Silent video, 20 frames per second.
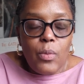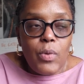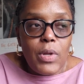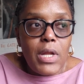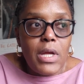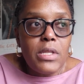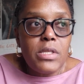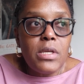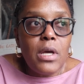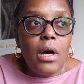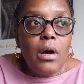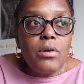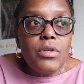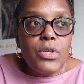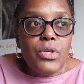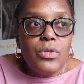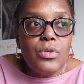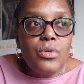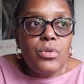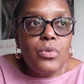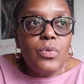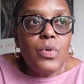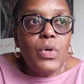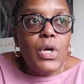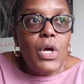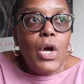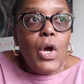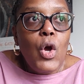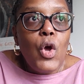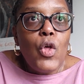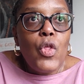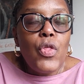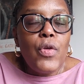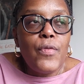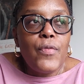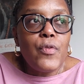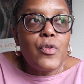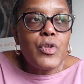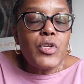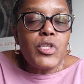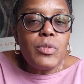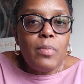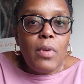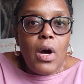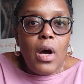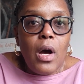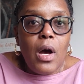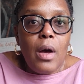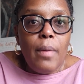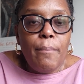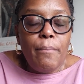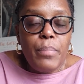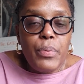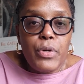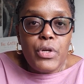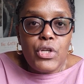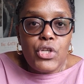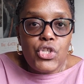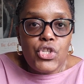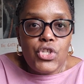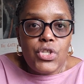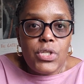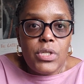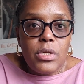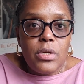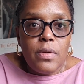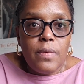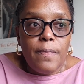When I tell you The first mom pushed